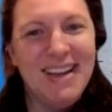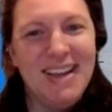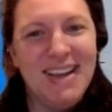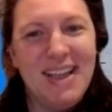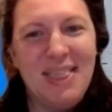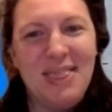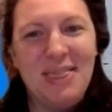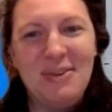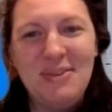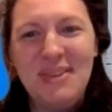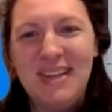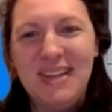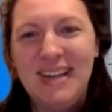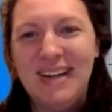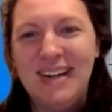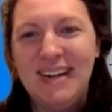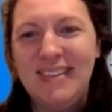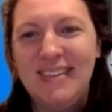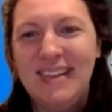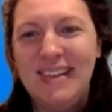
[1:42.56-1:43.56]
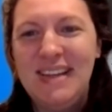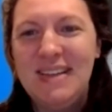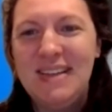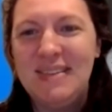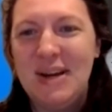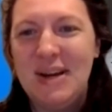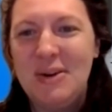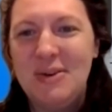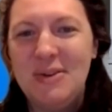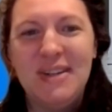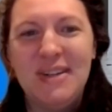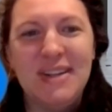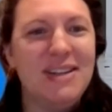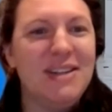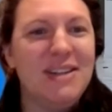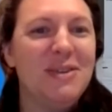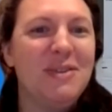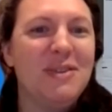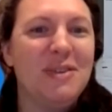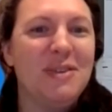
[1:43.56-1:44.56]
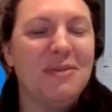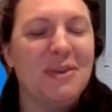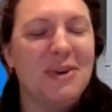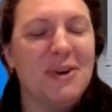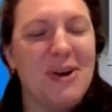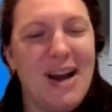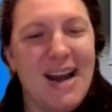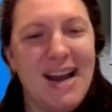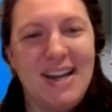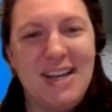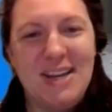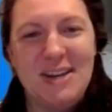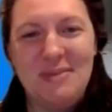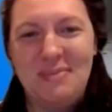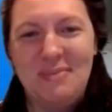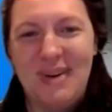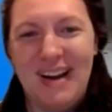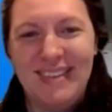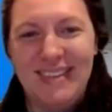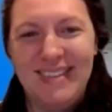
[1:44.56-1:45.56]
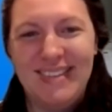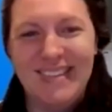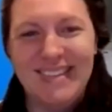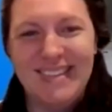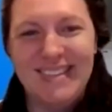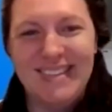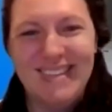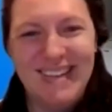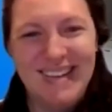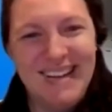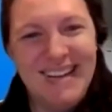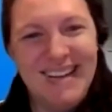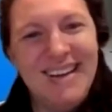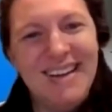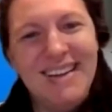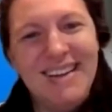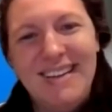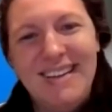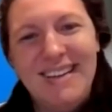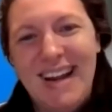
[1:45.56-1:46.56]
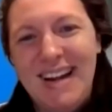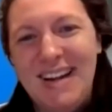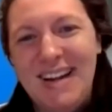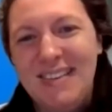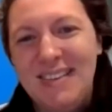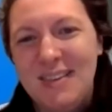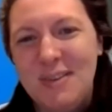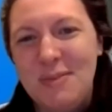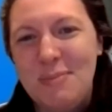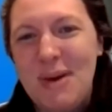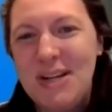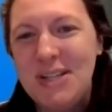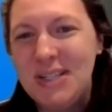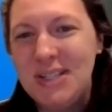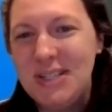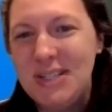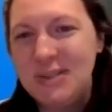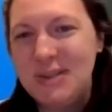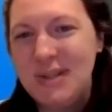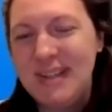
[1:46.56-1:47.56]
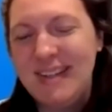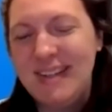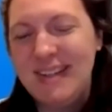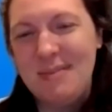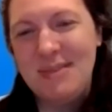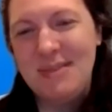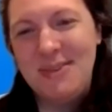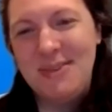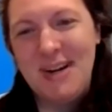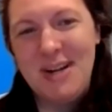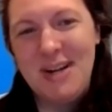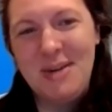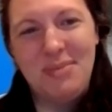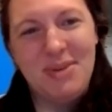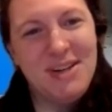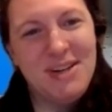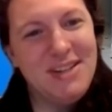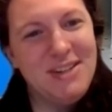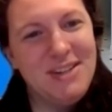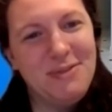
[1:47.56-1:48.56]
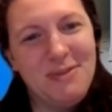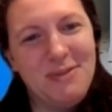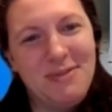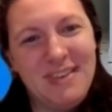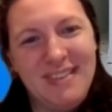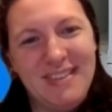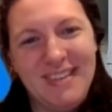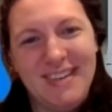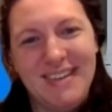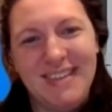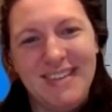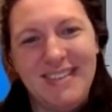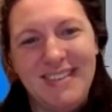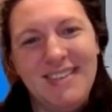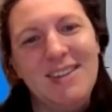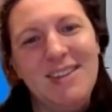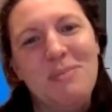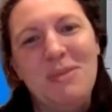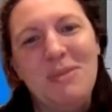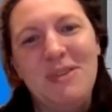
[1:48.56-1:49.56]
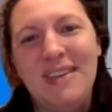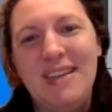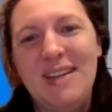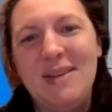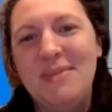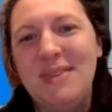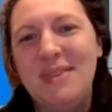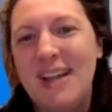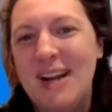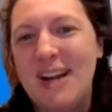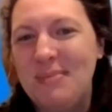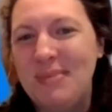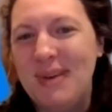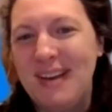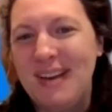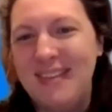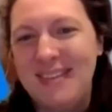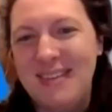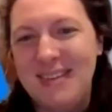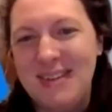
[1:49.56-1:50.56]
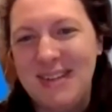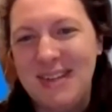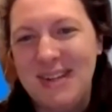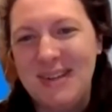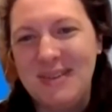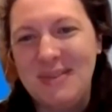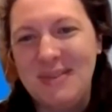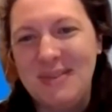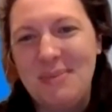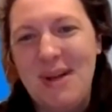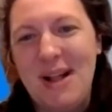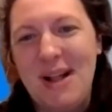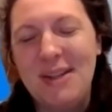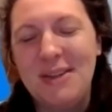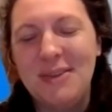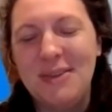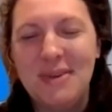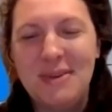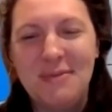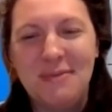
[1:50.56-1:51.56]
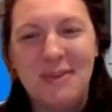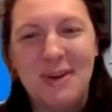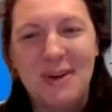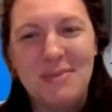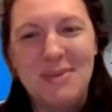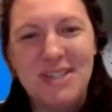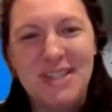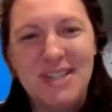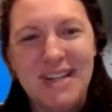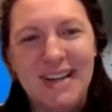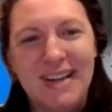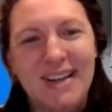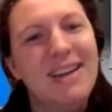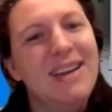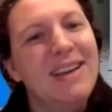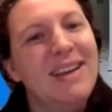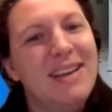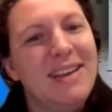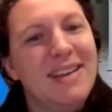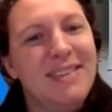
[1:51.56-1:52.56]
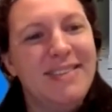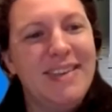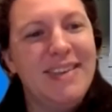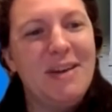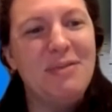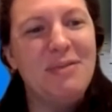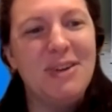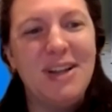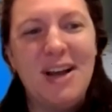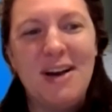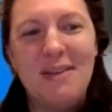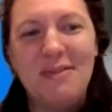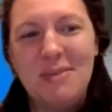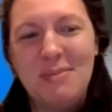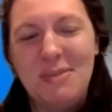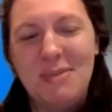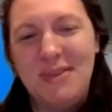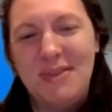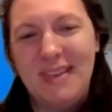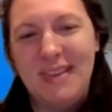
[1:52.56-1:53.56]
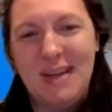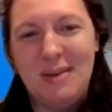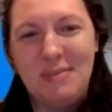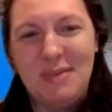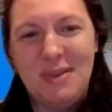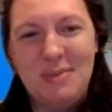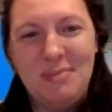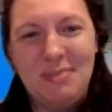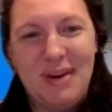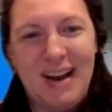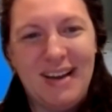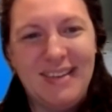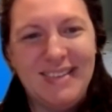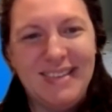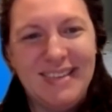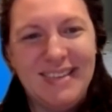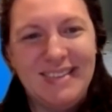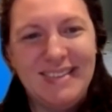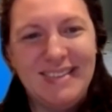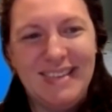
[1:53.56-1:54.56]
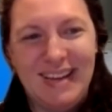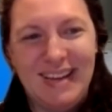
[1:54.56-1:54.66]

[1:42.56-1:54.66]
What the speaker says: And through the years, he has owned and used a variety of presses. Dan has especially enjoyed demonstrating printing for visitors to the museum's letterpress studio, as well as refurbishing several of the museum's presses.